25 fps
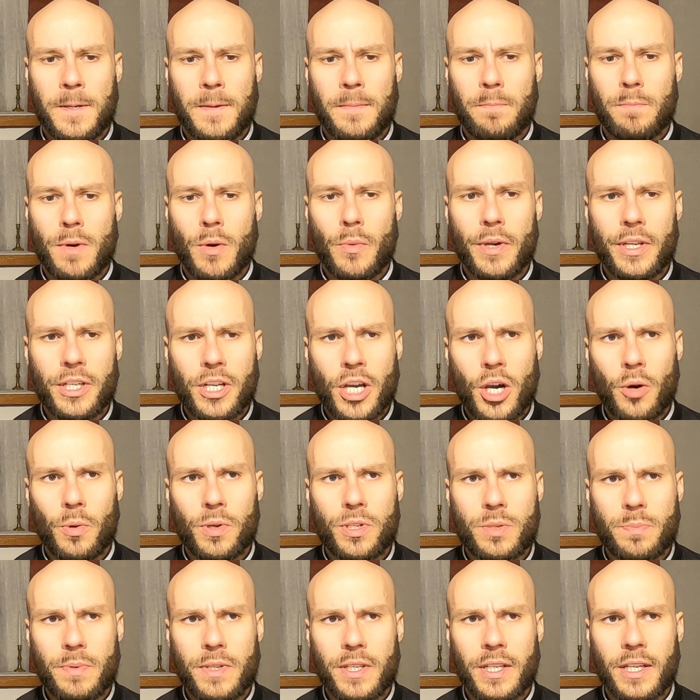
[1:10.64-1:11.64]
But we know
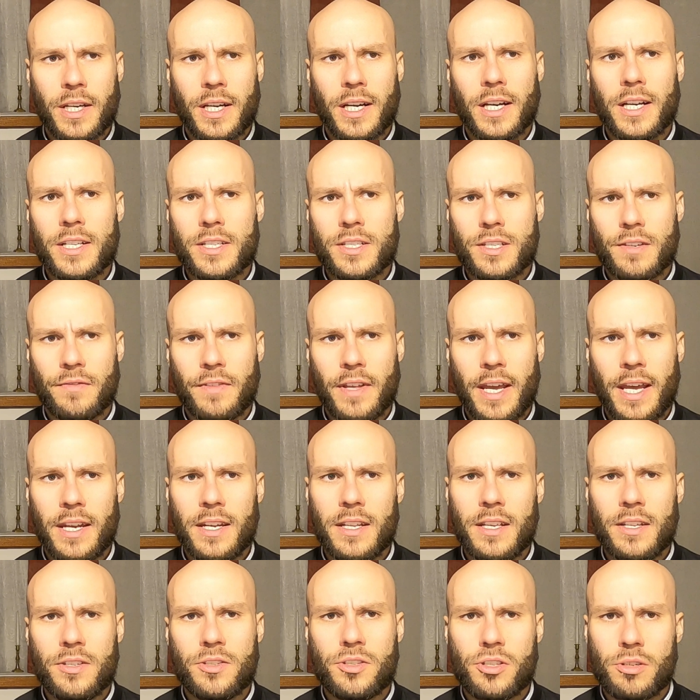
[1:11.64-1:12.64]
it's because of
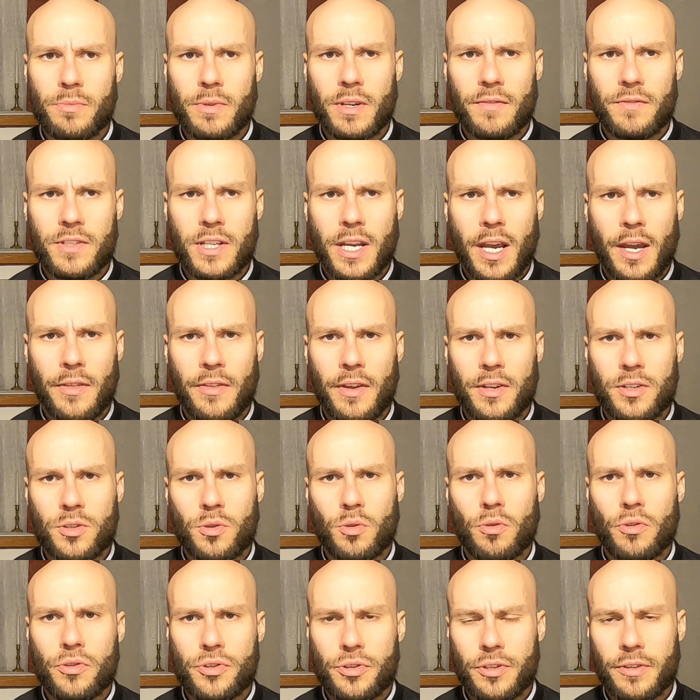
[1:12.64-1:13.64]
that instrument of death, that
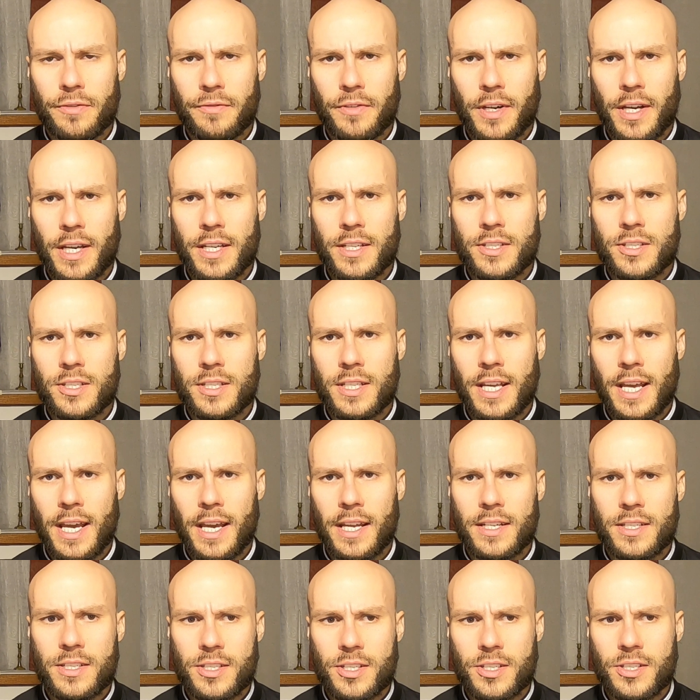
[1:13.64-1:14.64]
torture device,
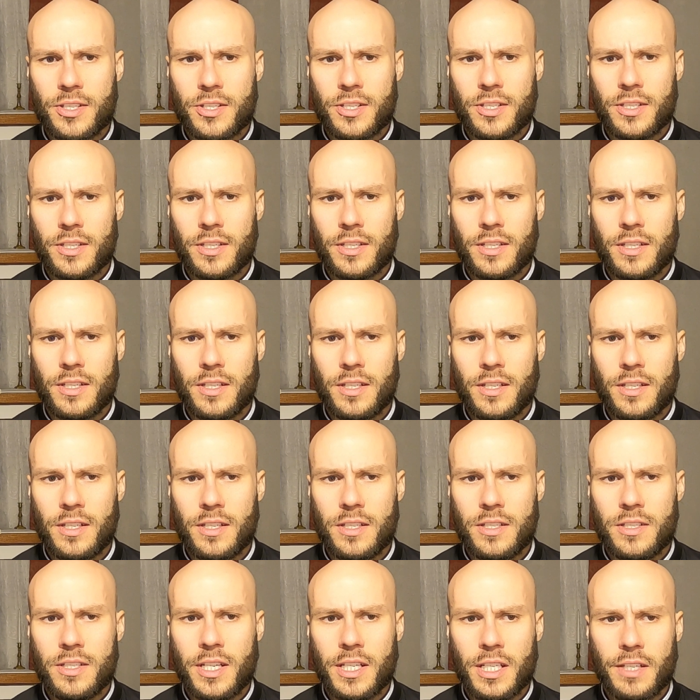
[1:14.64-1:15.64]
that
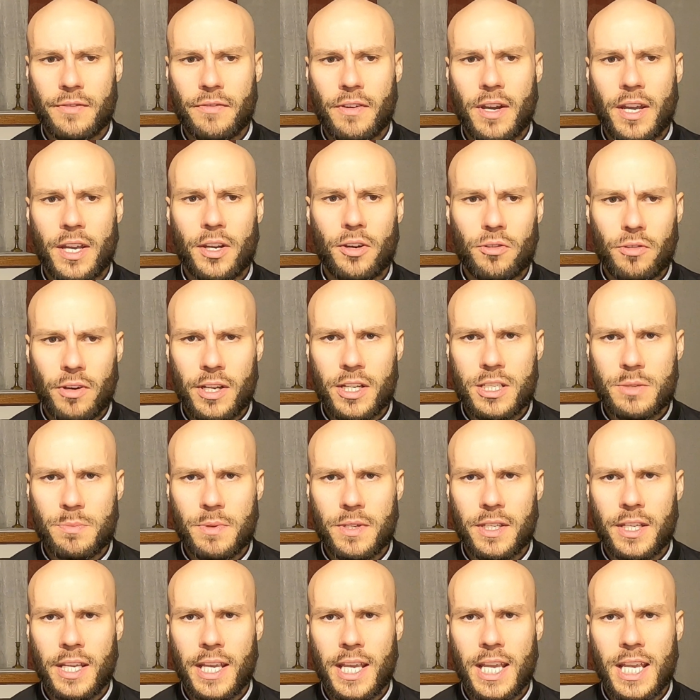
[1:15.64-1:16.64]
sanctifying grace
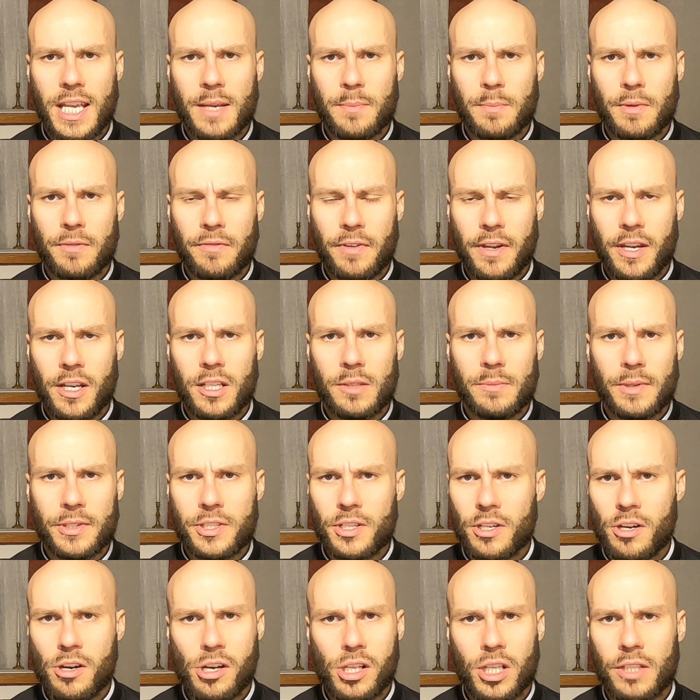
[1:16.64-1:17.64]
became available
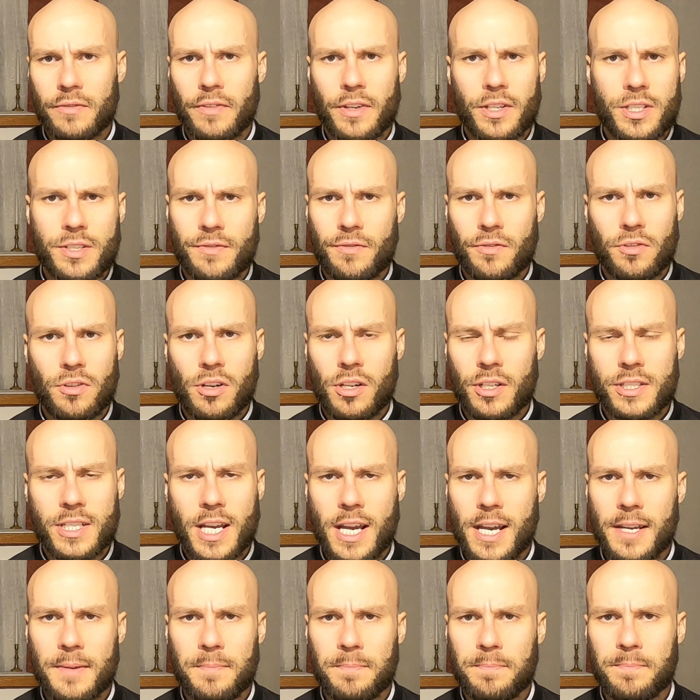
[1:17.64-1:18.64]
to all of us for all
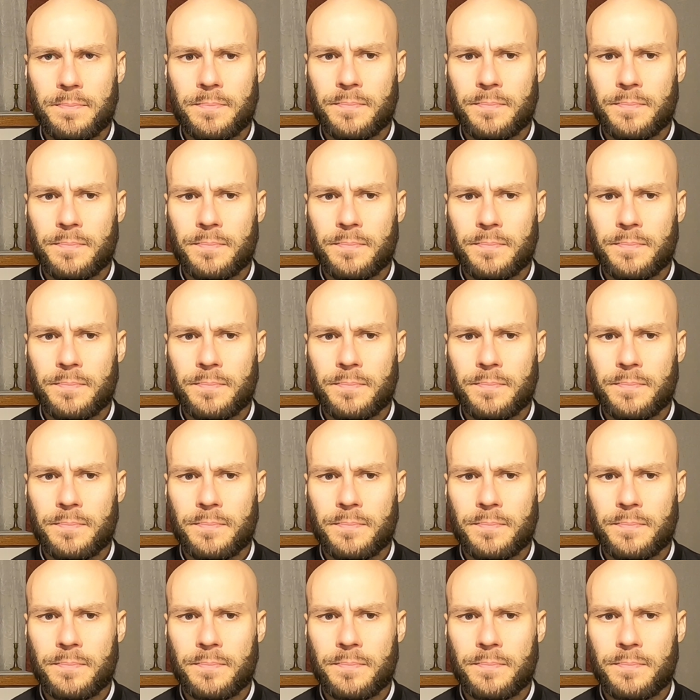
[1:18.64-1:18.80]
time.